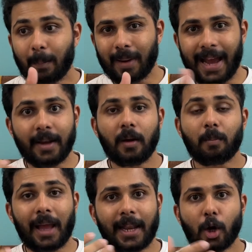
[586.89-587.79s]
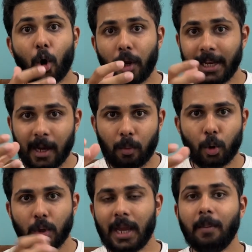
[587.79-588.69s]
plan accordingly
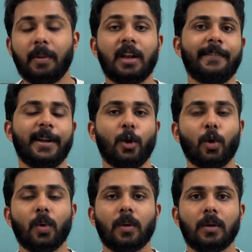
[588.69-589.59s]
about the IPL window?